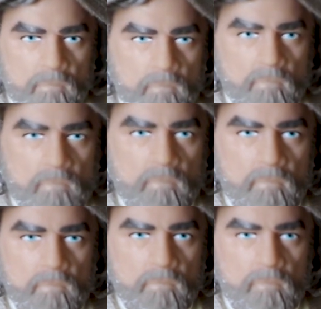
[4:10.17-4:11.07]
so there he
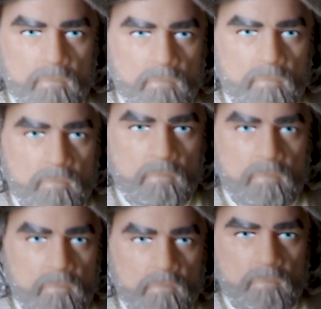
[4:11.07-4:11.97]
is. Close up
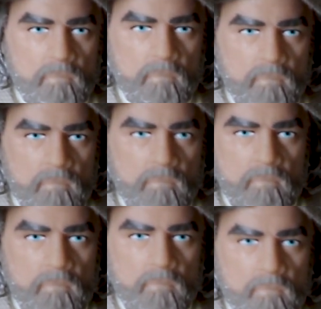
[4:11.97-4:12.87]
of Luke
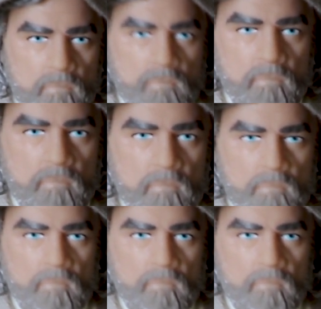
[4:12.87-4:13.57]
Skywalker from The Last